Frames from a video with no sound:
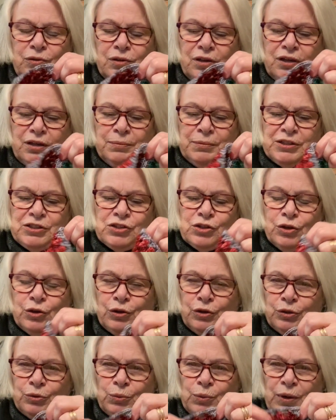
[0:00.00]
it's a
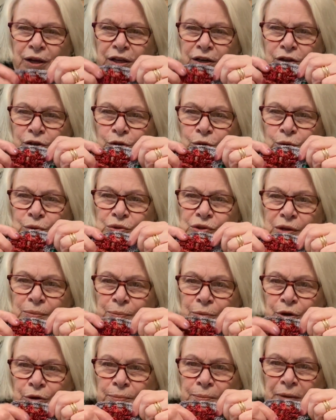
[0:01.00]
good way to use
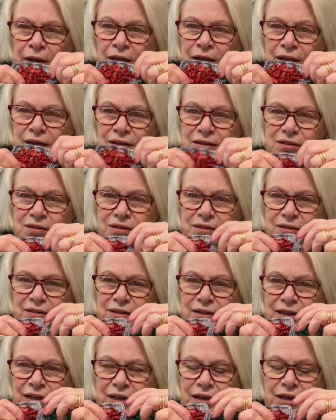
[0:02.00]
up your minis,
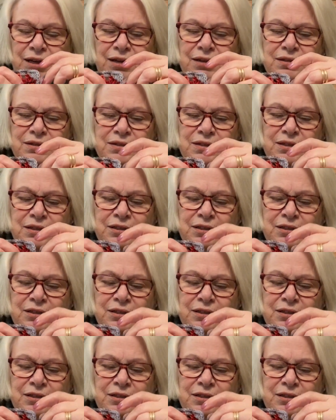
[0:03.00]
and